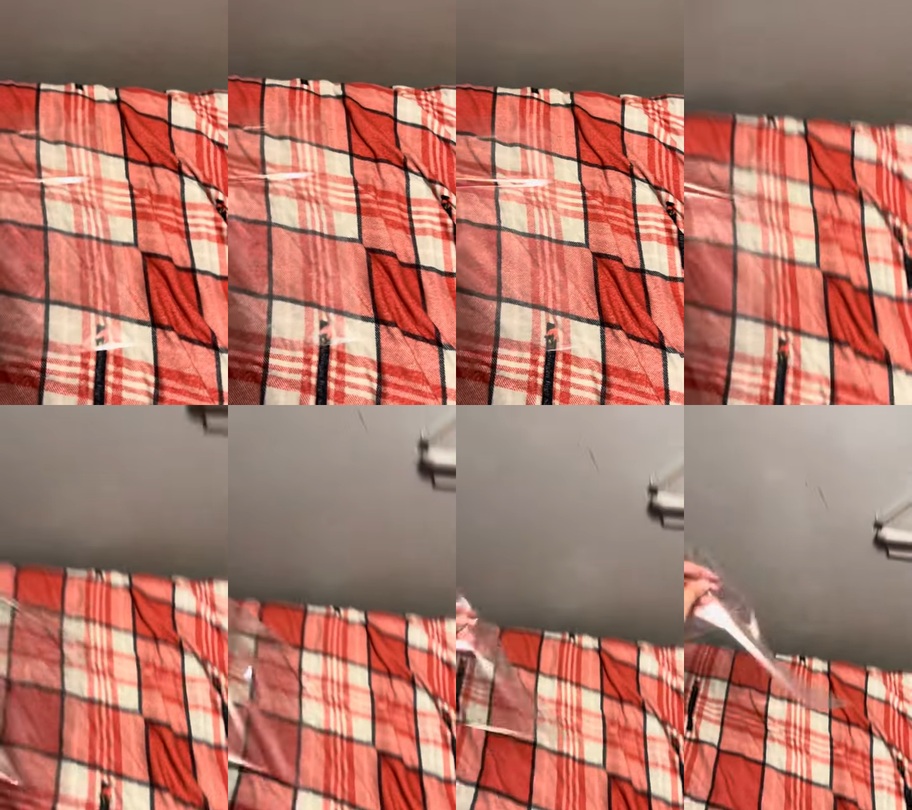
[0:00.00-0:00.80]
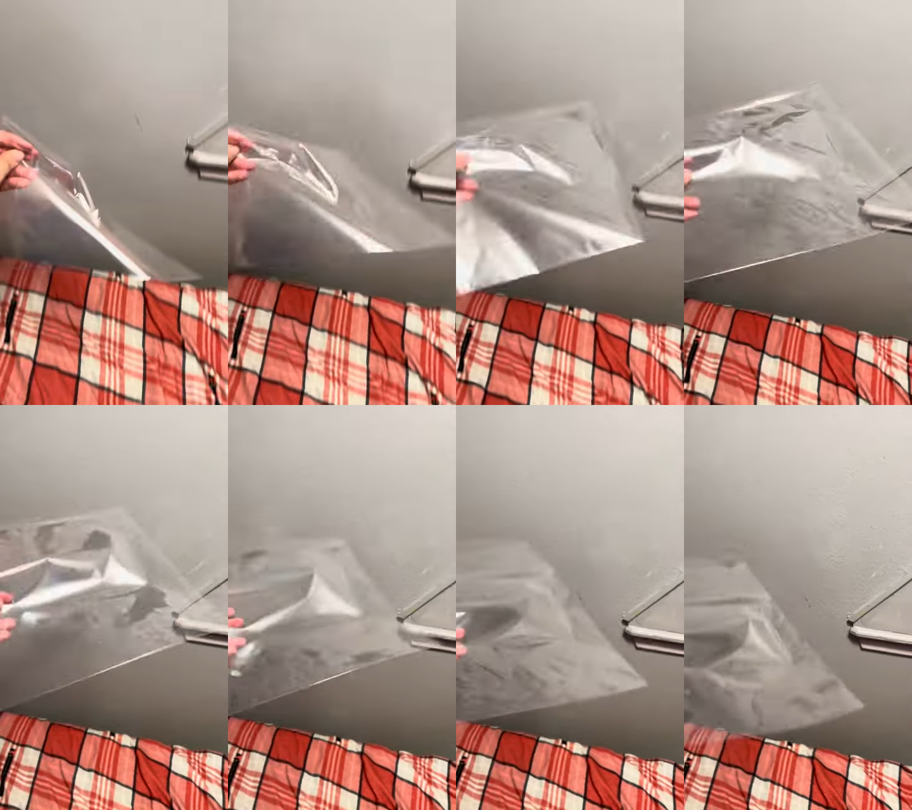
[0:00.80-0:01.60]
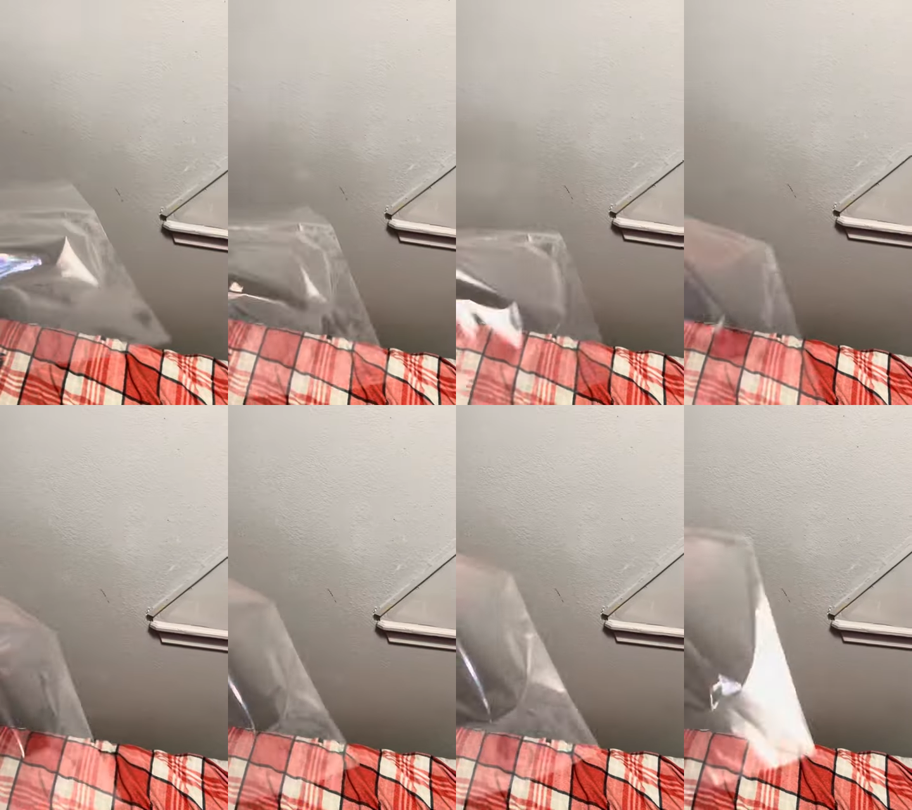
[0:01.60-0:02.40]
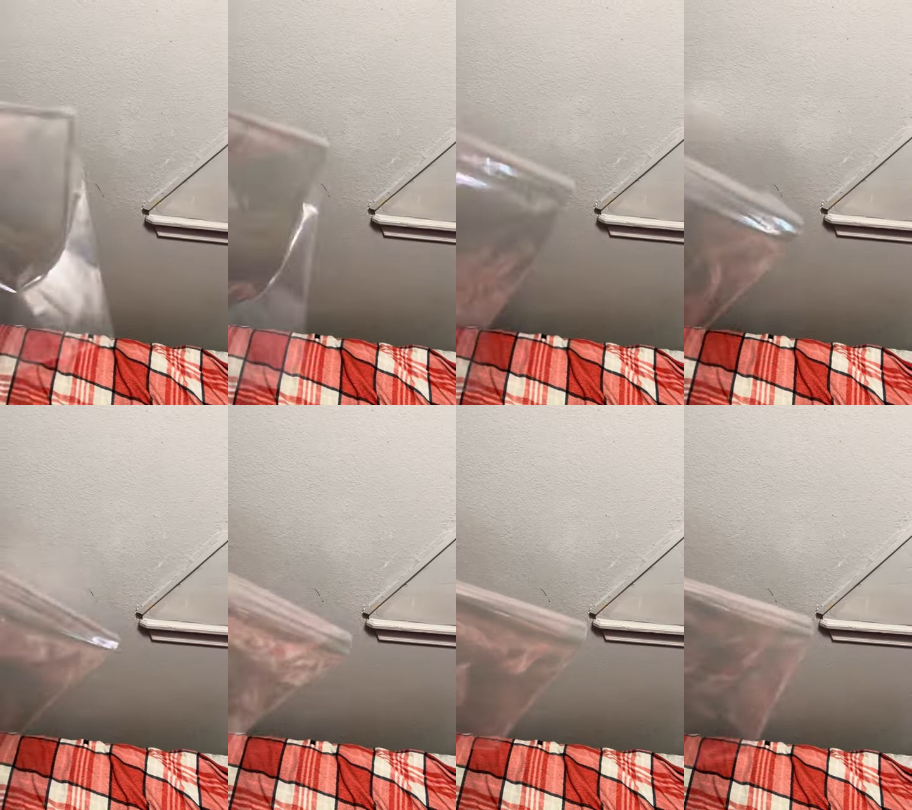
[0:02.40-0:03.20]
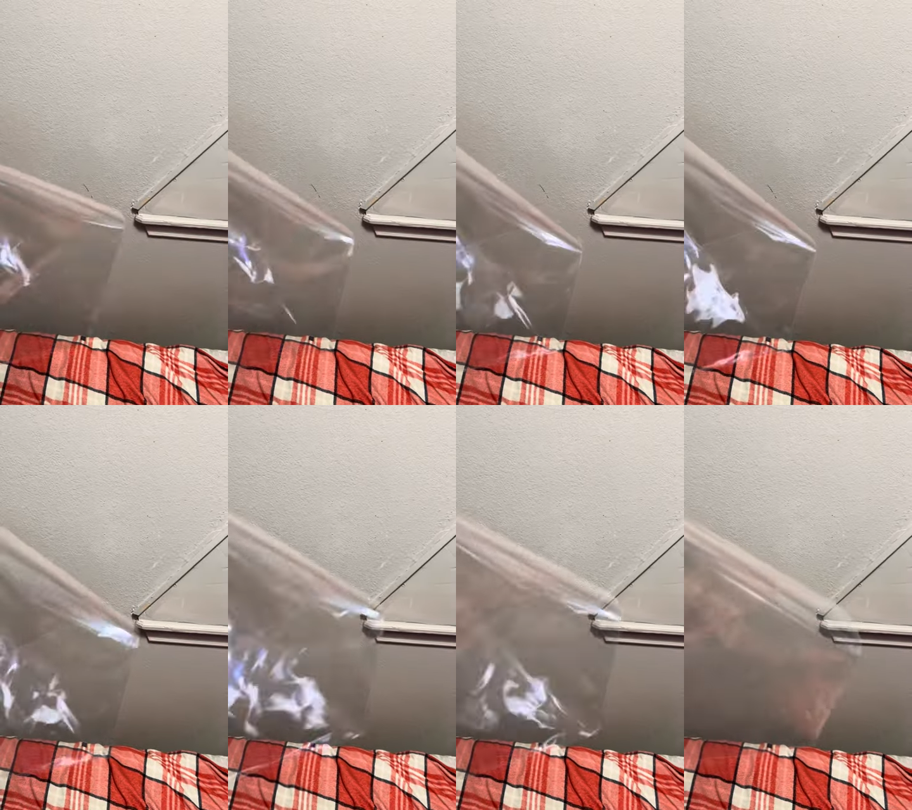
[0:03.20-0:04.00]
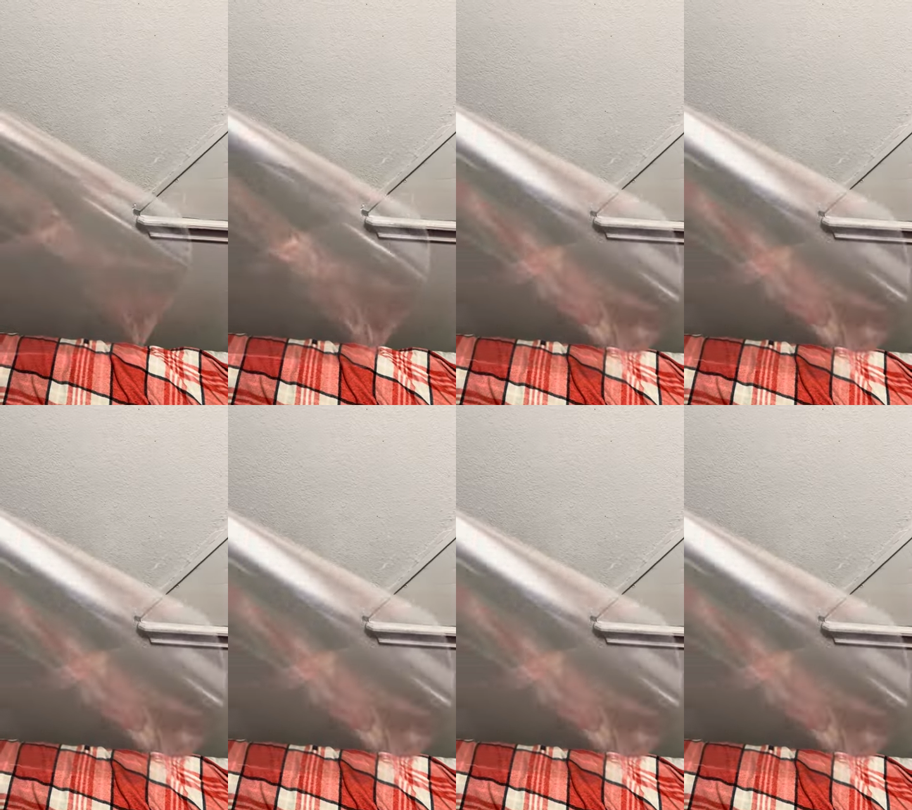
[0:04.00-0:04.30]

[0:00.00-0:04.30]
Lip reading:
(no speaker visible)